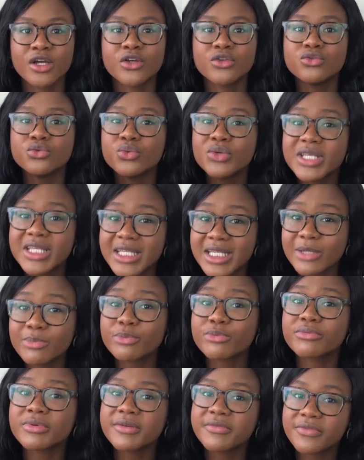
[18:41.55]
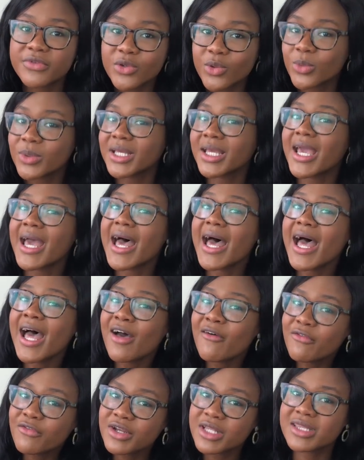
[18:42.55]
you keep reviewing
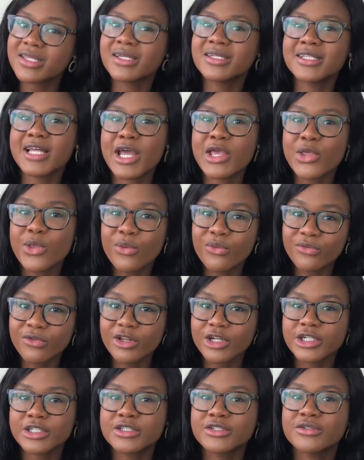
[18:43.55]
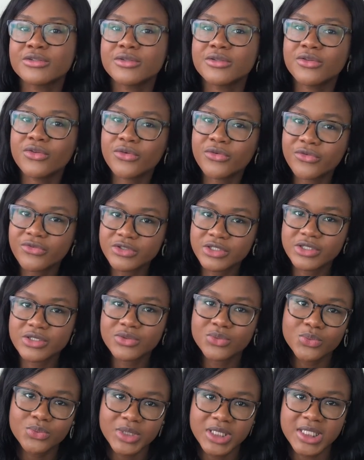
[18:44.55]
everything that you learned the
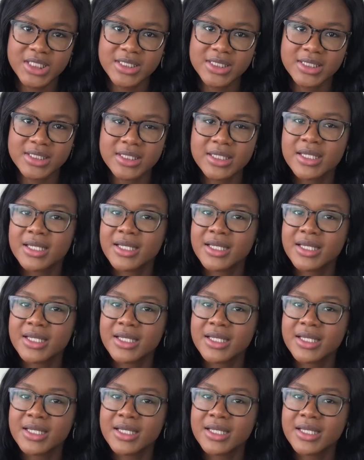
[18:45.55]
first weeks.